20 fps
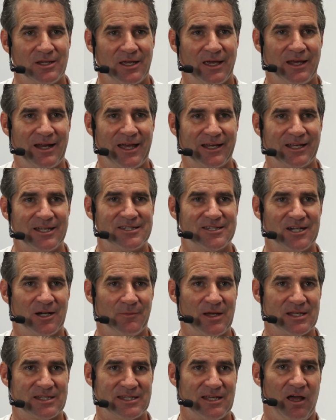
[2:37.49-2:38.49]
And I consider
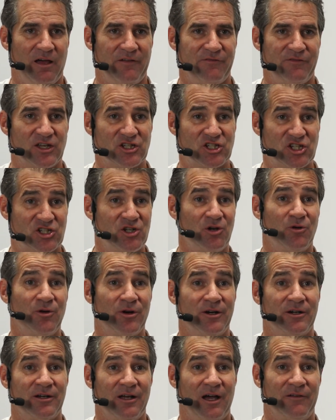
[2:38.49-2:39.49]
myself a
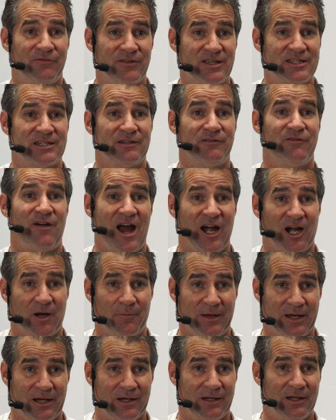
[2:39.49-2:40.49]
steward of this
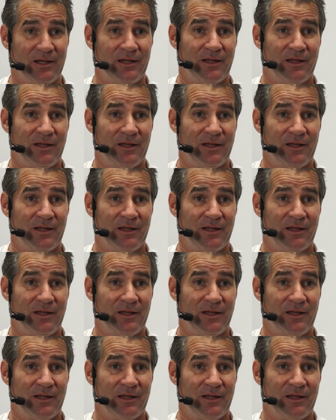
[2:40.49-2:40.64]
environment